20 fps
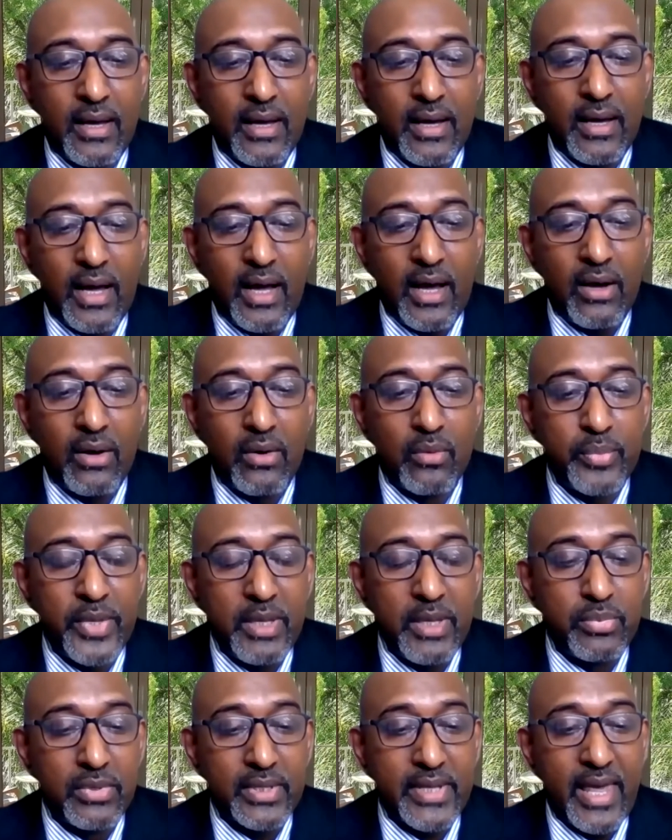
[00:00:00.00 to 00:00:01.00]
how
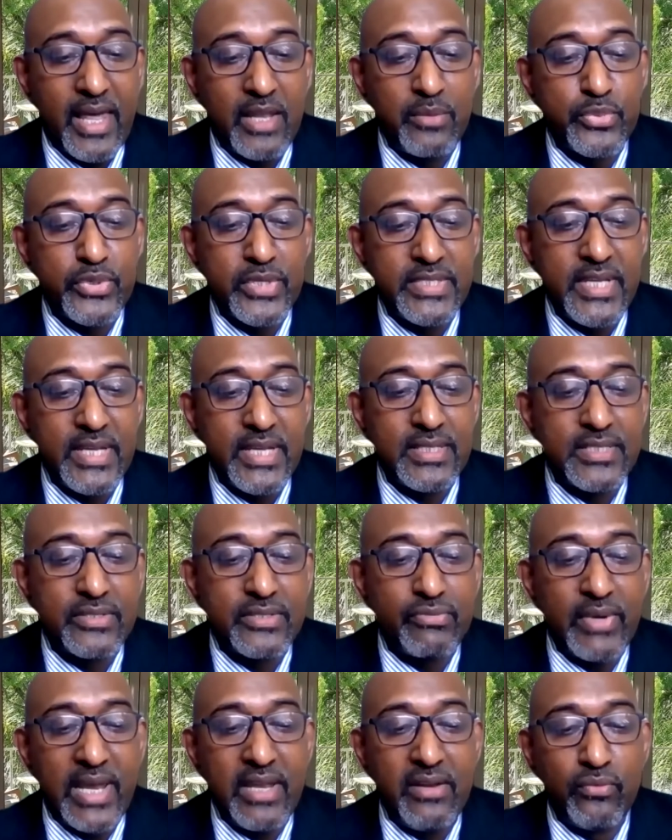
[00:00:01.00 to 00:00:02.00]
people can
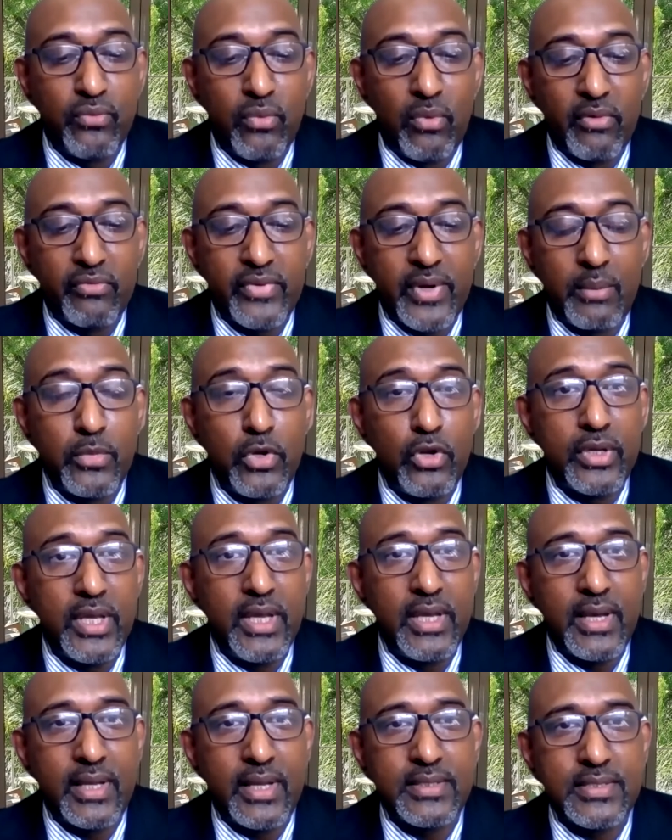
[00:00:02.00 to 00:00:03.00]
predict rainfall from
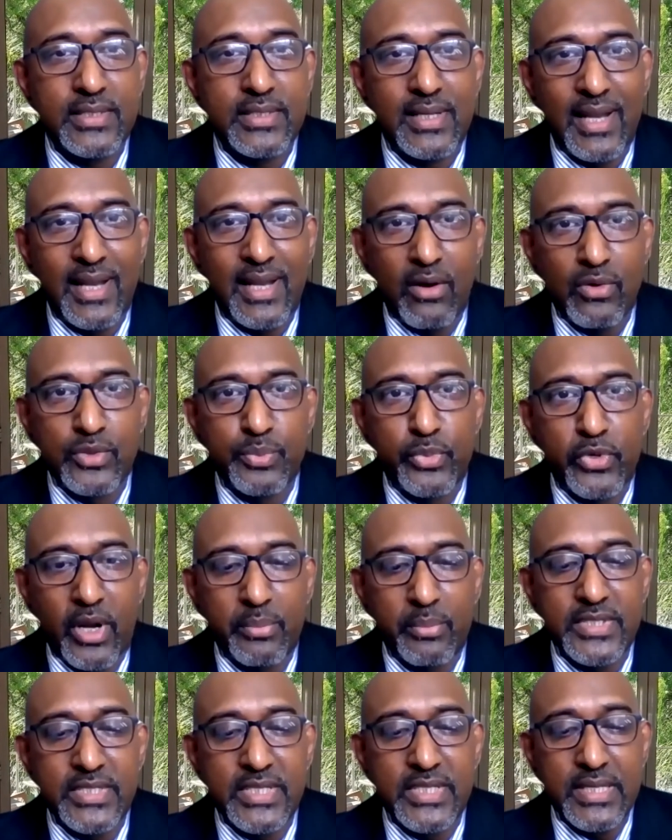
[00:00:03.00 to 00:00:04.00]
looking at cloud
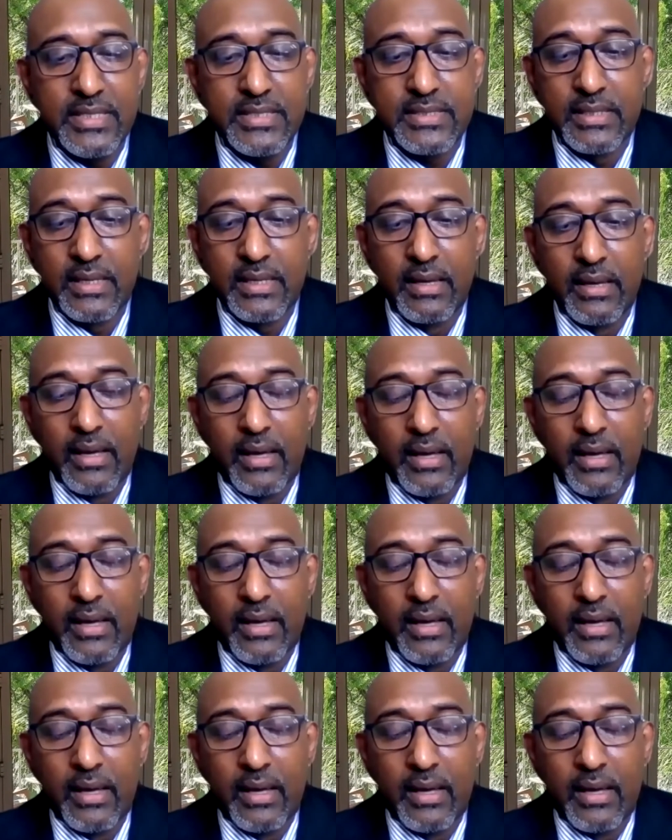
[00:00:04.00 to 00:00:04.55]
properties.